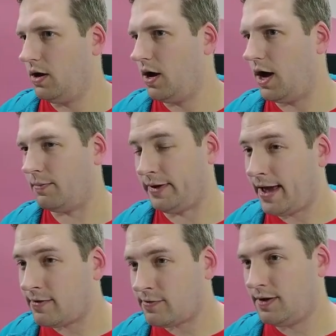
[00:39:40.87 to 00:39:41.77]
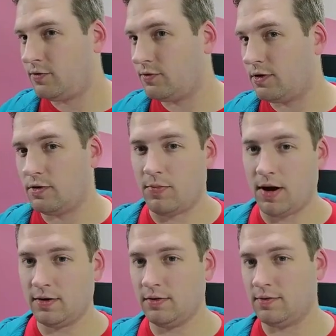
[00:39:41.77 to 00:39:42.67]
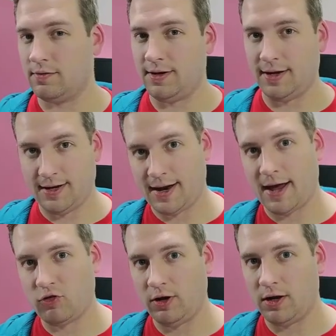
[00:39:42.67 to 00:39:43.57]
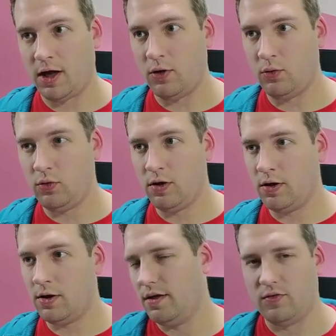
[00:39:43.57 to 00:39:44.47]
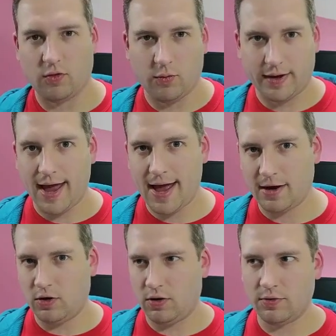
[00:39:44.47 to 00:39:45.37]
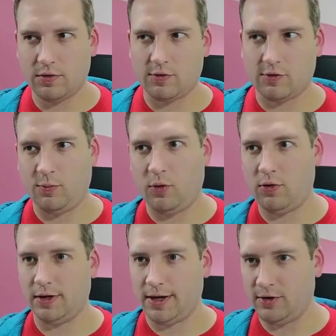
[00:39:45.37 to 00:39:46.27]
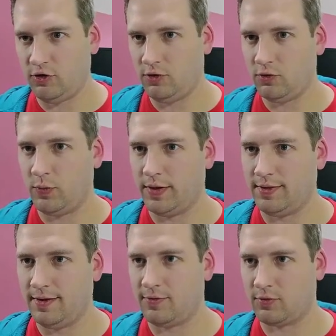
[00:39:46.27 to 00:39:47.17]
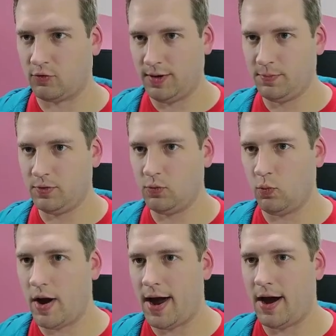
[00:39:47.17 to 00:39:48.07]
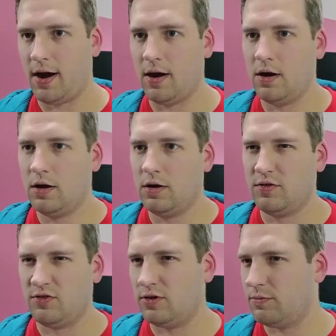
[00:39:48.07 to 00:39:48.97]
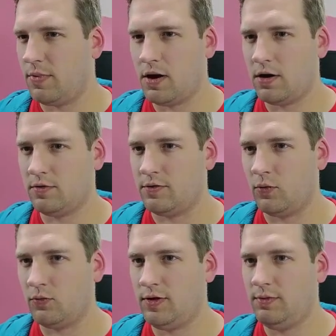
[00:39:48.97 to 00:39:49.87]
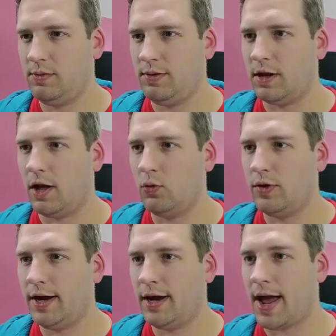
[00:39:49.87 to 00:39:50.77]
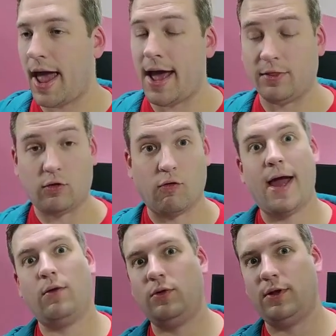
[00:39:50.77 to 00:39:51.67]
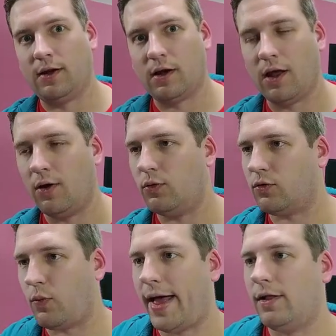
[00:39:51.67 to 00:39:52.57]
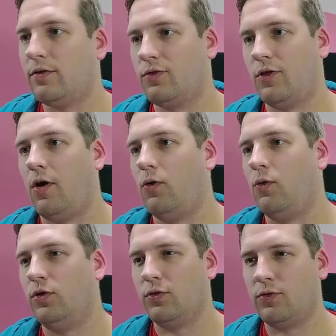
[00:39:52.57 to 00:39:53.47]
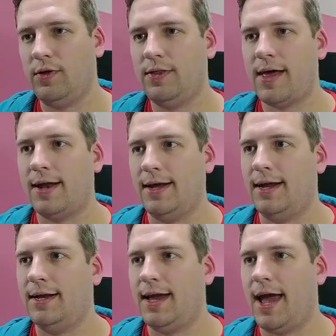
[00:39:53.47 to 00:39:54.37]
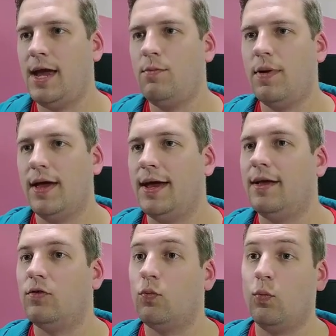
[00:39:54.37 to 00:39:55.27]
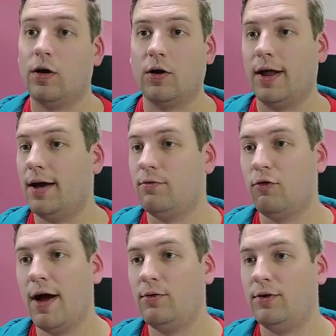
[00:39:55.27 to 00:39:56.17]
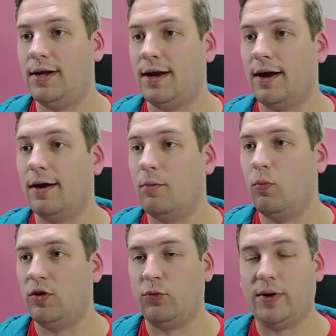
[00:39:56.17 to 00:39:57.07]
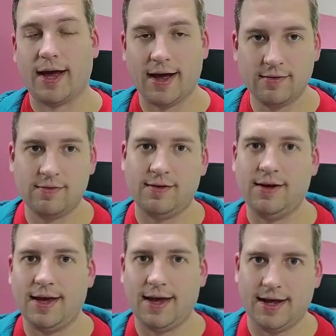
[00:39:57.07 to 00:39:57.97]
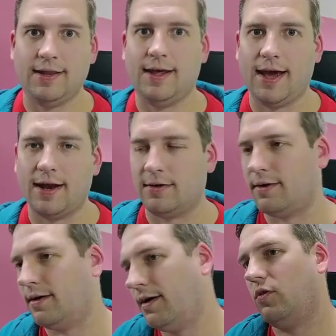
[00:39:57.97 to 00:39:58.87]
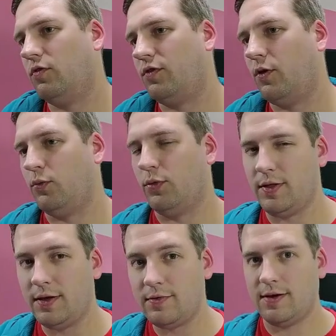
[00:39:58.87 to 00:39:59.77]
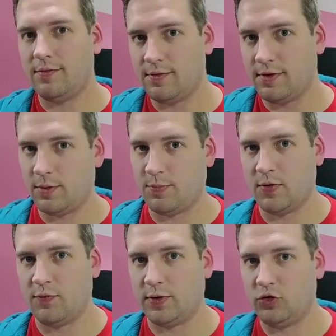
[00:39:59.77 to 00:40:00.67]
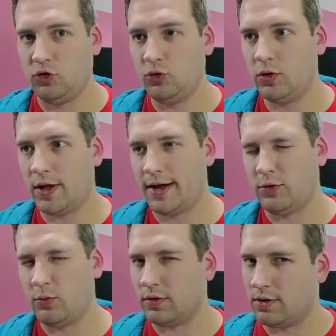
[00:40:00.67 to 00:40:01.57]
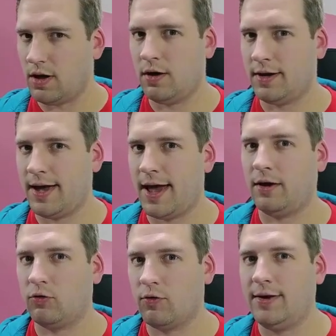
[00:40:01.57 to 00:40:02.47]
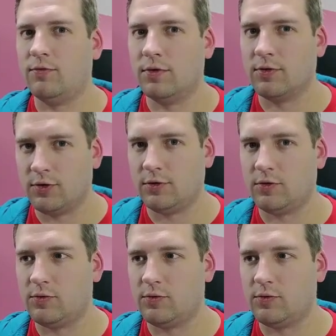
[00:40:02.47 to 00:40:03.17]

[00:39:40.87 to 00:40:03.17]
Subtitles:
I'm guessing certain models didn't actually load. So again, other small issues with this script where certain models don't seem to be loading. The ground didn't load as well, so you'll see that in game is we're going to have ground here, which we can't see in the editor. So this is not a perfect tool and you will not get great results.